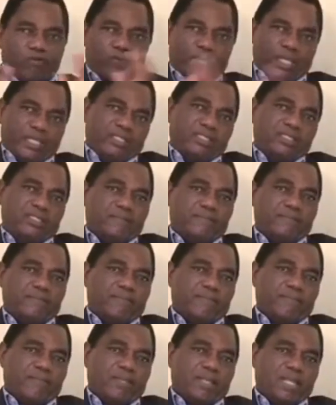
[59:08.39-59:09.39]
to
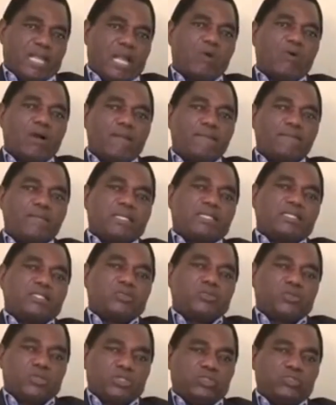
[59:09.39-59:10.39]
affect our
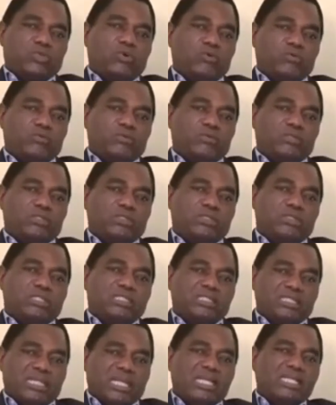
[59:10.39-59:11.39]
ability to resolve
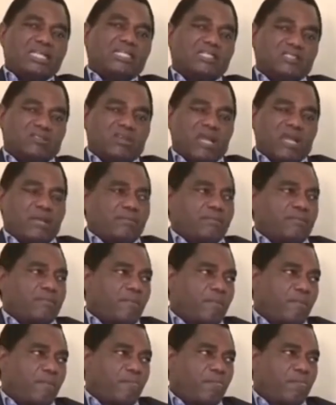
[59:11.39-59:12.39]
this heinous
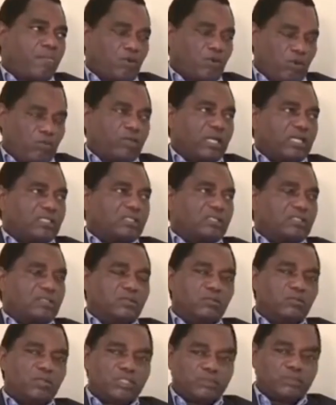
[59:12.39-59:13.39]
crime of
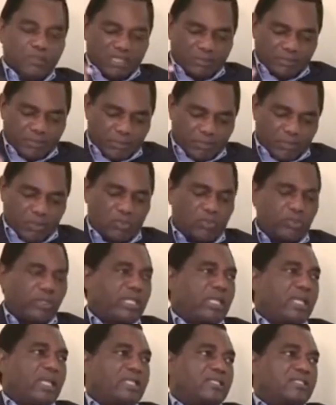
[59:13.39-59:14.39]
gassing, which must be
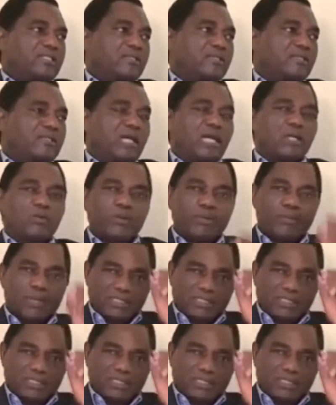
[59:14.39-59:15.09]
brought to an end.